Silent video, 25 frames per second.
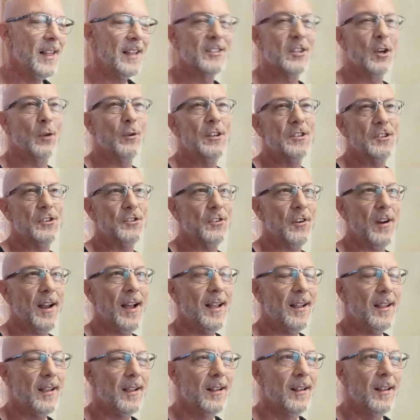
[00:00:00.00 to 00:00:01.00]
that's always a
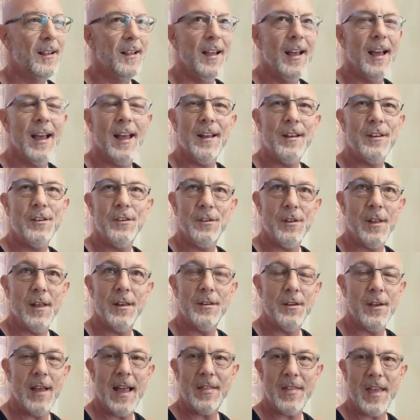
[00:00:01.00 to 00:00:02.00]
drag. And
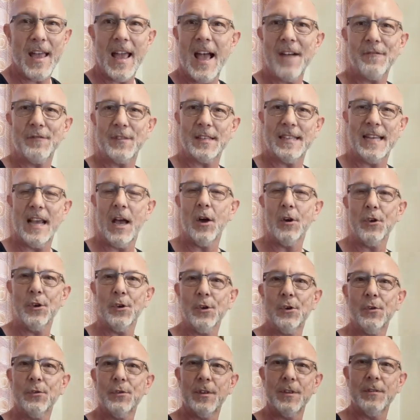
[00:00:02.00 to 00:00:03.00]
then you, they have to tell
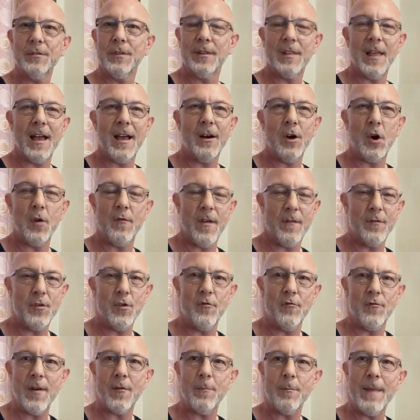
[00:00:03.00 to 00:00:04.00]
you, I don't know if
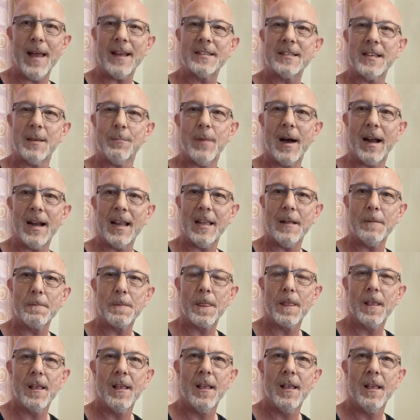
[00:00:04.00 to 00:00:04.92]
you've ever met somebody